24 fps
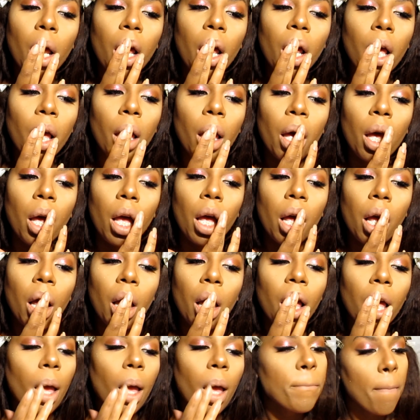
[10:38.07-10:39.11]
Like I said,
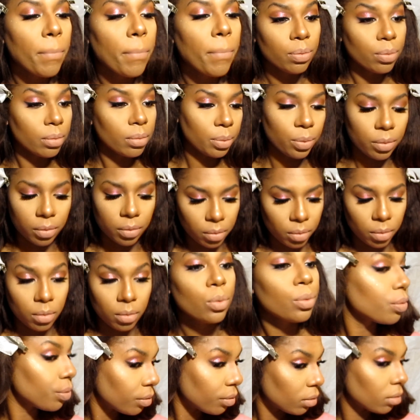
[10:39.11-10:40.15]
in the bottom
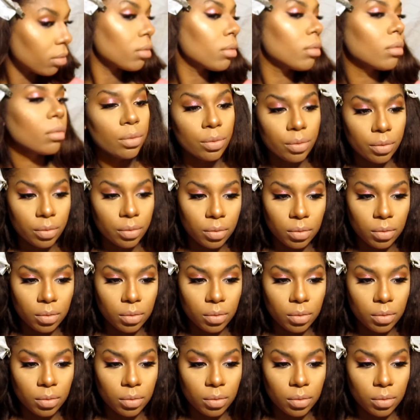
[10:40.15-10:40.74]
bar, people.